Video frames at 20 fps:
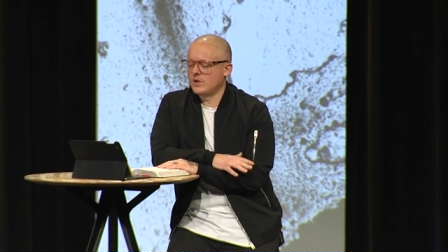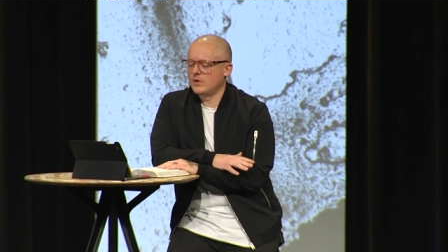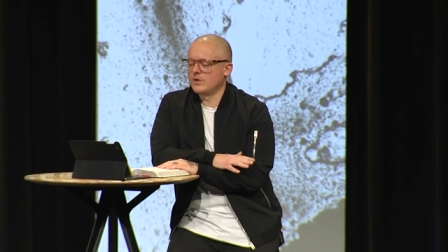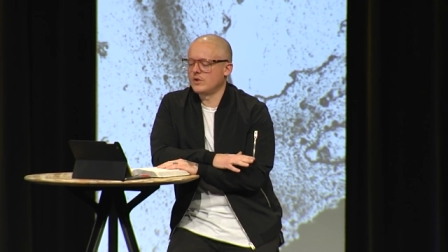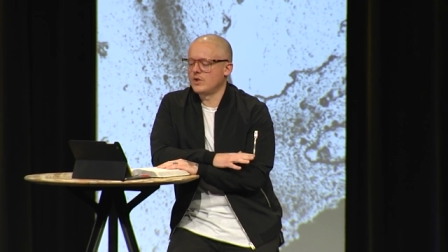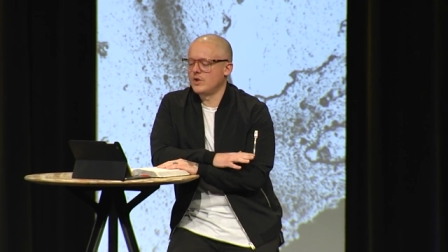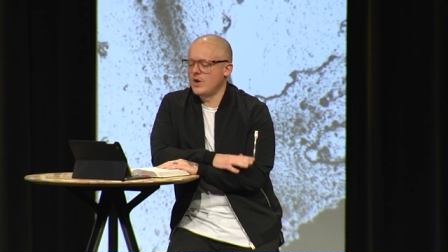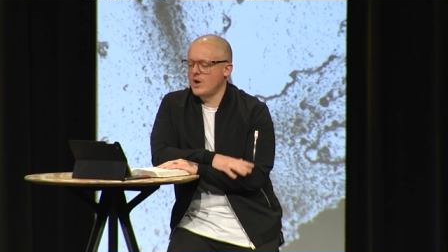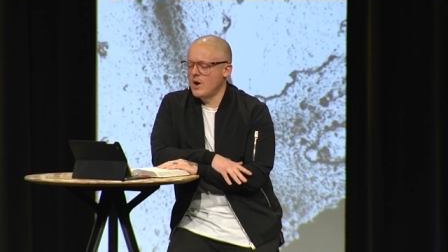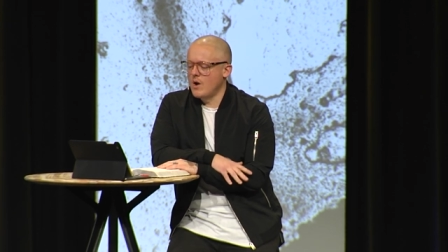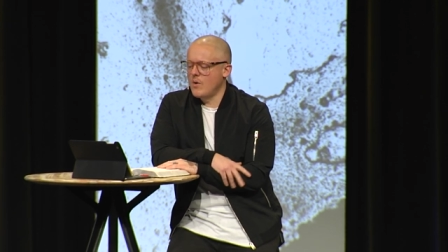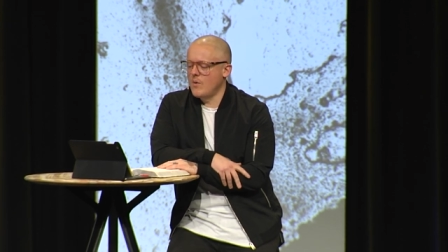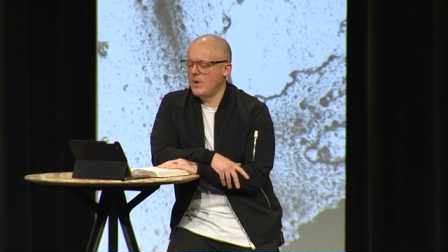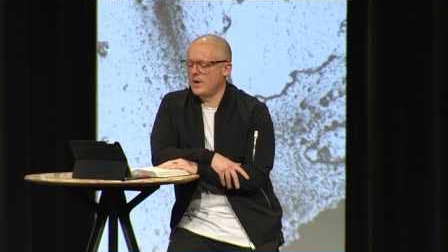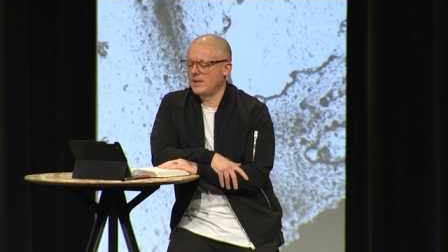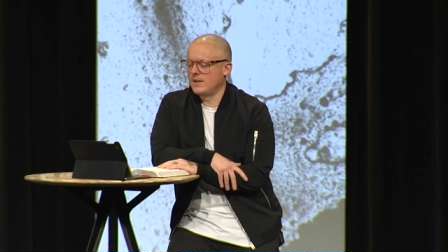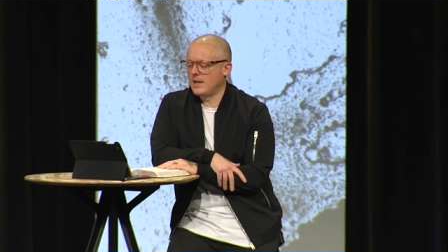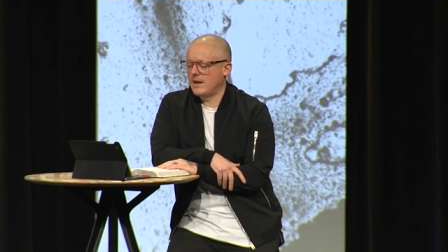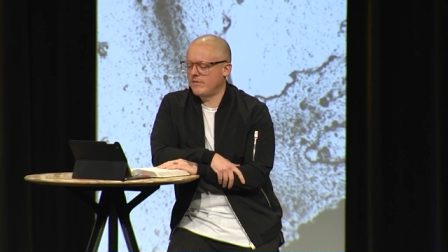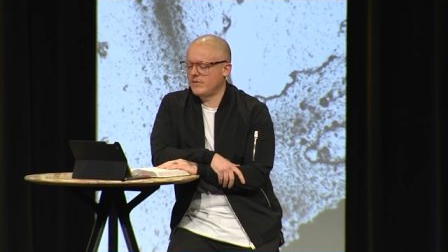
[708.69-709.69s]
There is no
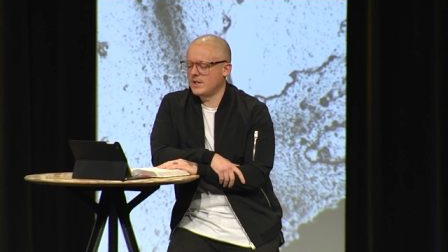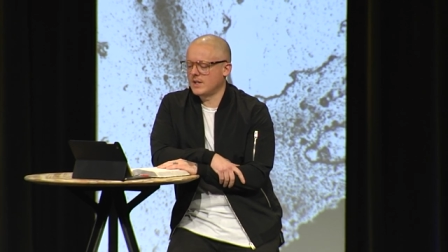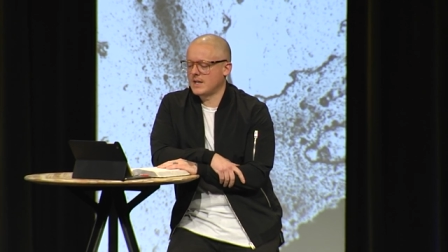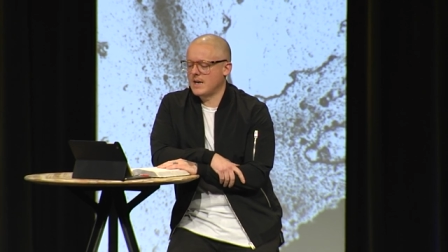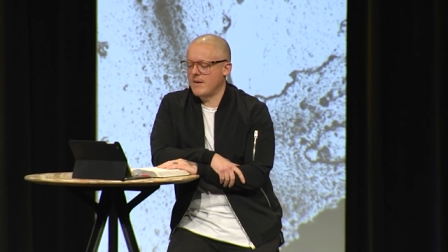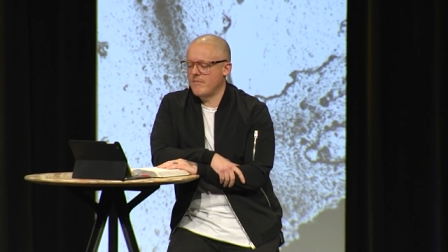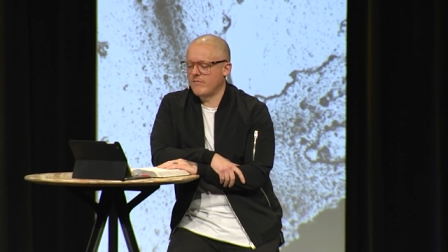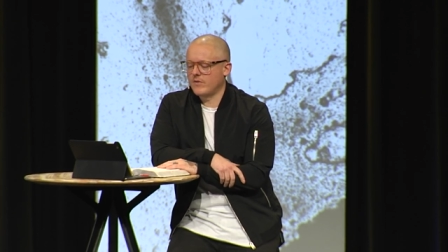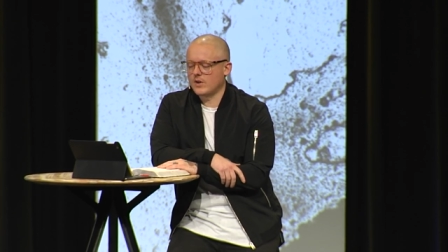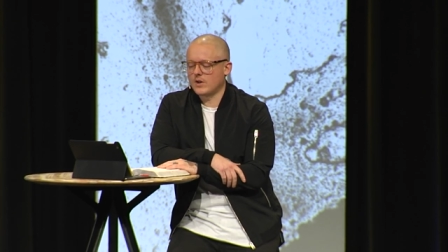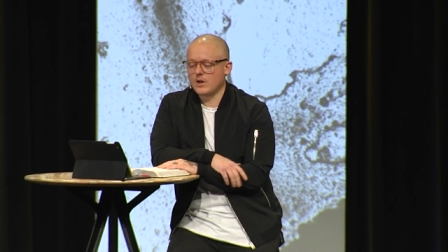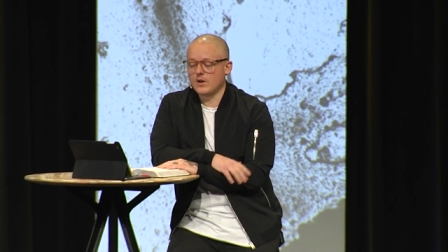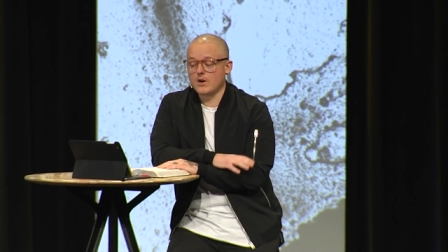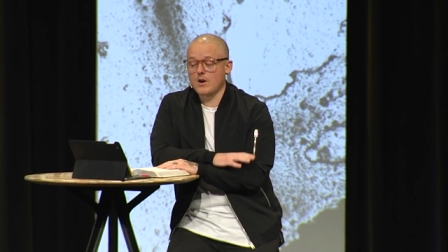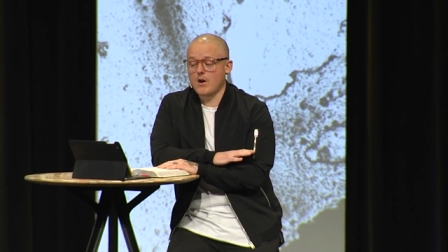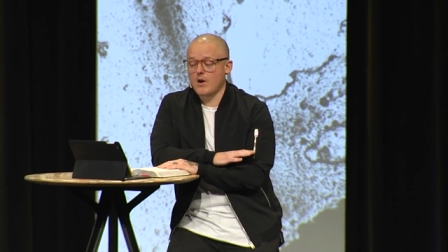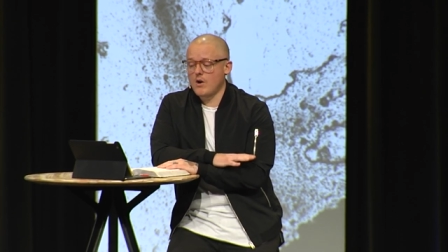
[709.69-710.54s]
one left to comfort her.